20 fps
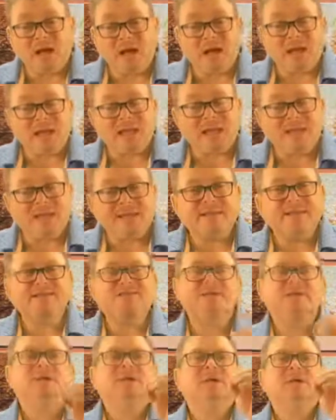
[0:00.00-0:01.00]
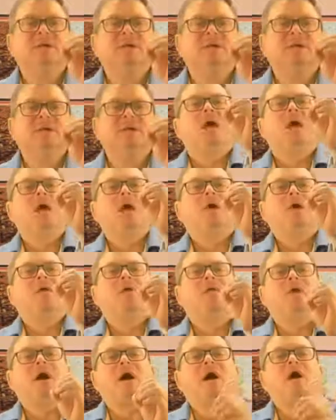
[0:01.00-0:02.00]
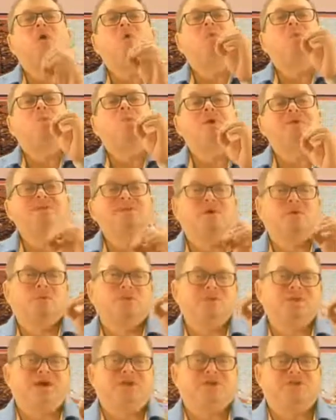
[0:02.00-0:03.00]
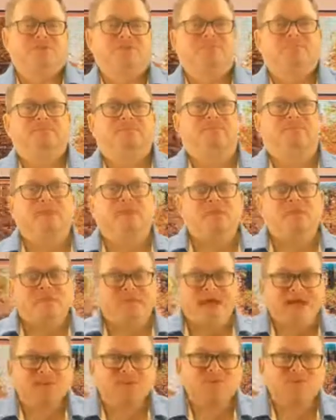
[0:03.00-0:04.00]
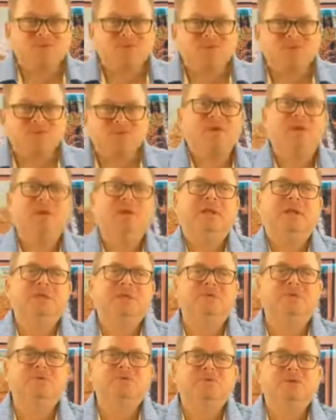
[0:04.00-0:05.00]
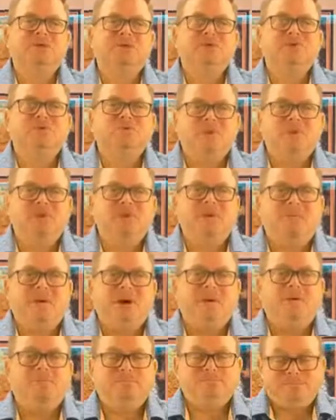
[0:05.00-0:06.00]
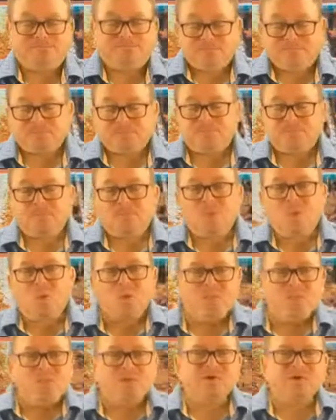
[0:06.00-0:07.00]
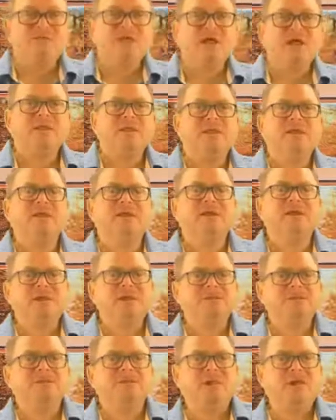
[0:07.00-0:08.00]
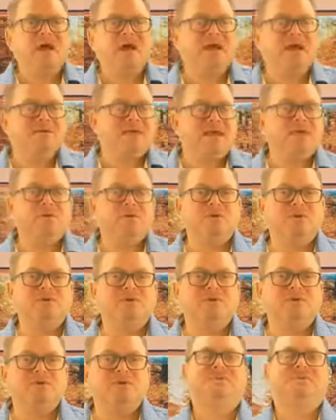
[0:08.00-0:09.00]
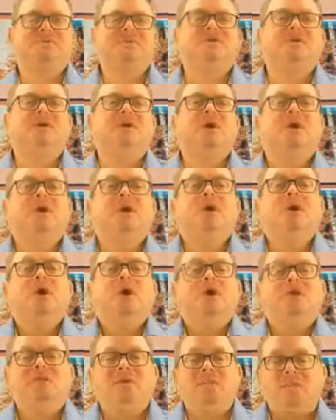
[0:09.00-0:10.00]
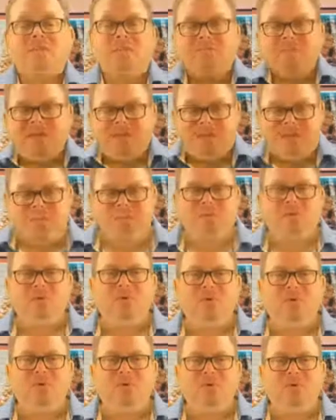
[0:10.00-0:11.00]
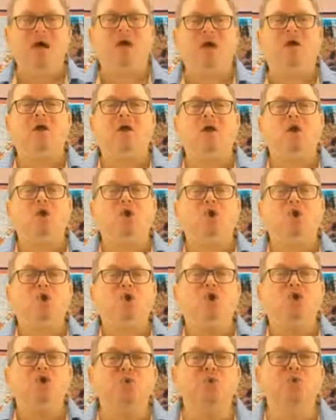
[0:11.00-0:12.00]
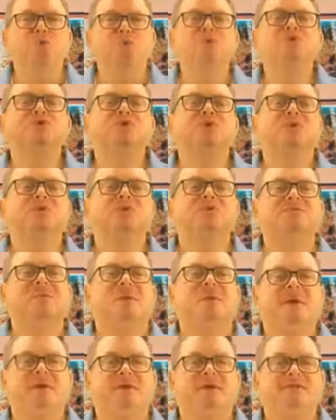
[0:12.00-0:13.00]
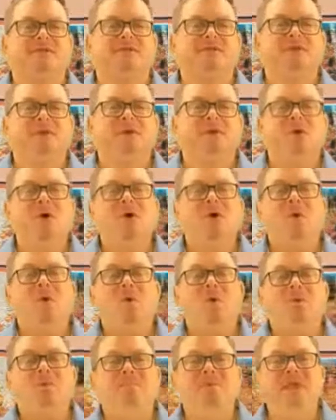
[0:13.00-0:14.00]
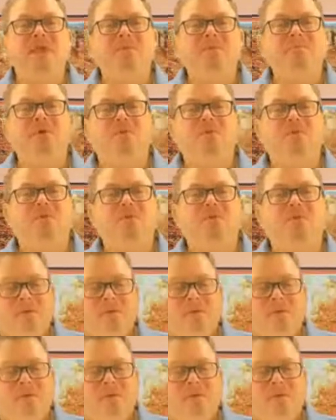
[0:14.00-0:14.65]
is risk reduction. That's what the cleaning industry is really about. When we're selling cleaning supplies and or services, the people that use those products, or the people that